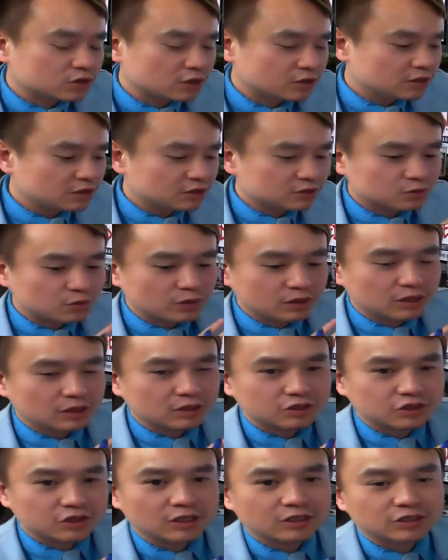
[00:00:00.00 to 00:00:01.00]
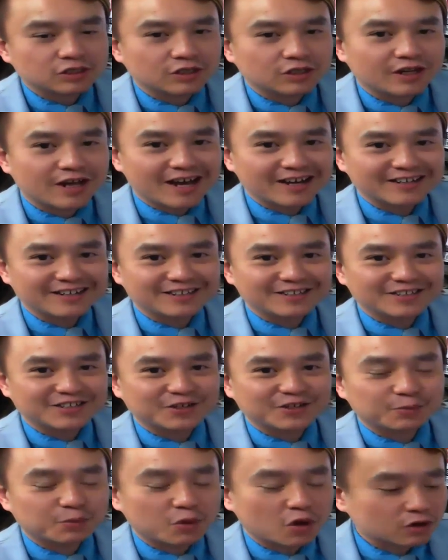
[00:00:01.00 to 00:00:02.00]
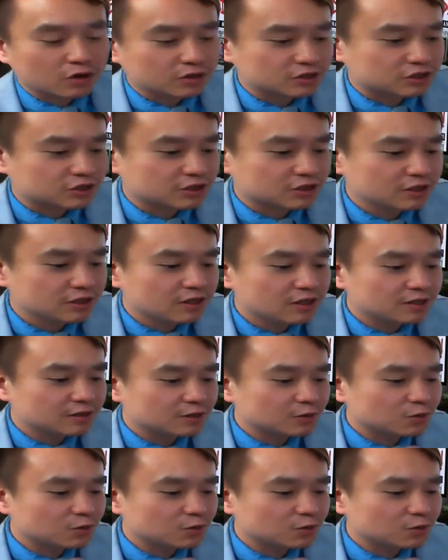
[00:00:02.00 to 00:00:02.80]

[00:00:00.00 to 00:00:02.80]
I think it's really going to change a lot internet marketers. Oh